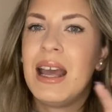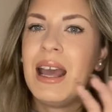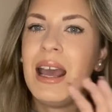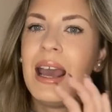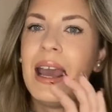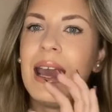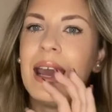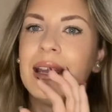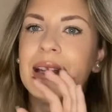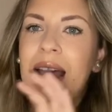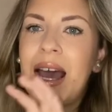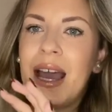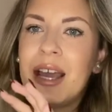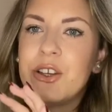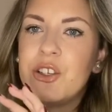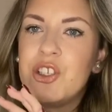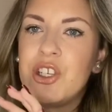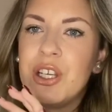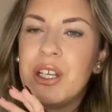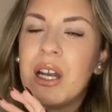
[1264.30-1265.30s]
and
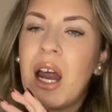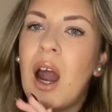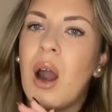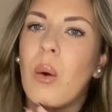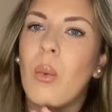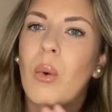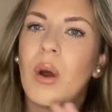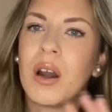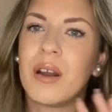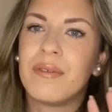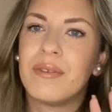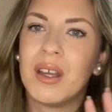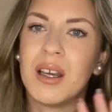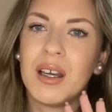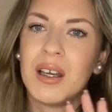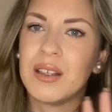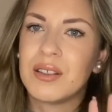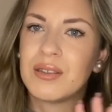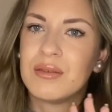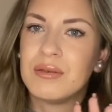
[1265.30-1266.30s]
hygiene are one of
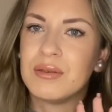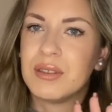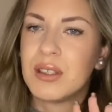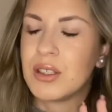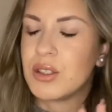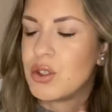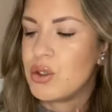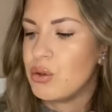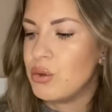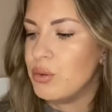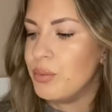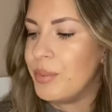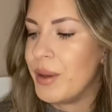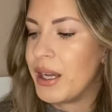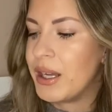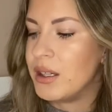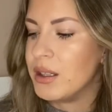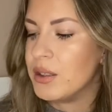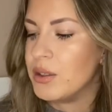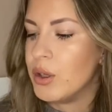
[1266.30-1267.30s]
the the two
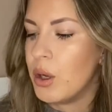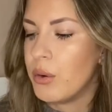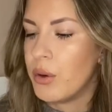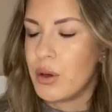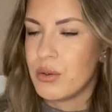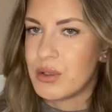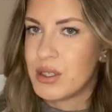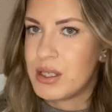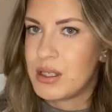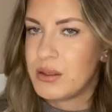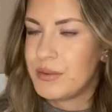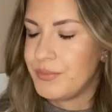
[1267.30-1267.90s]
big no-nos.